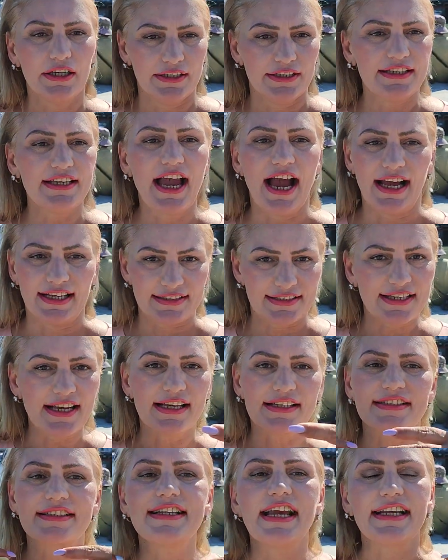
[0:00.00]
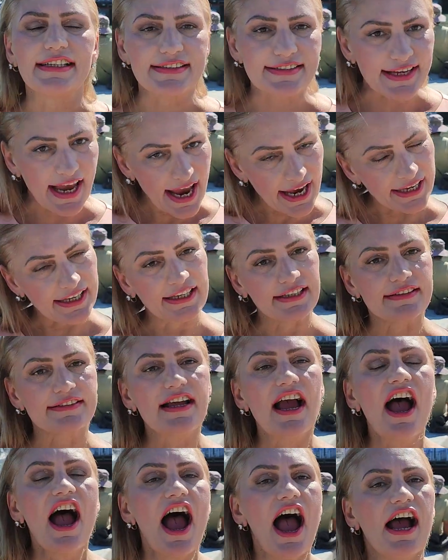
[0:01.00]
it as a yes, huge yes, insult. Yes, they yeah, take it
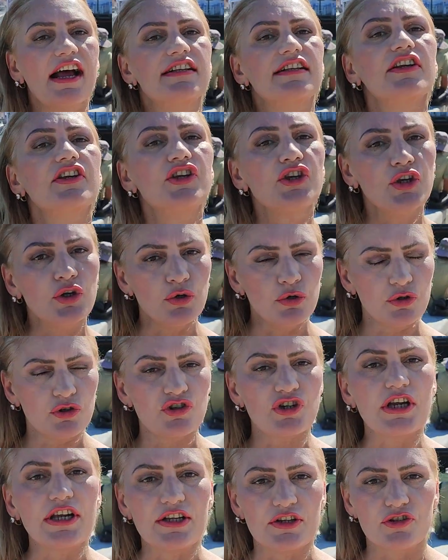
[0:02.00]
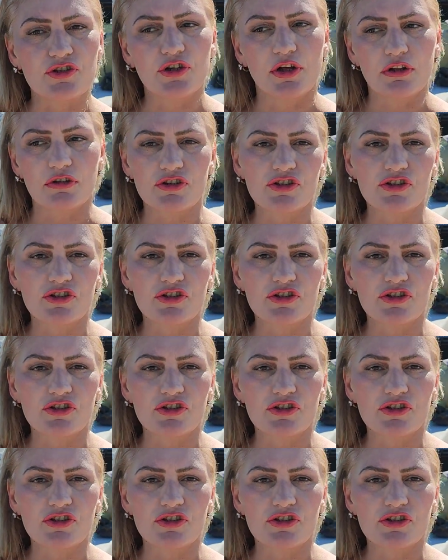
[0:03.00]
good. as a huge insult.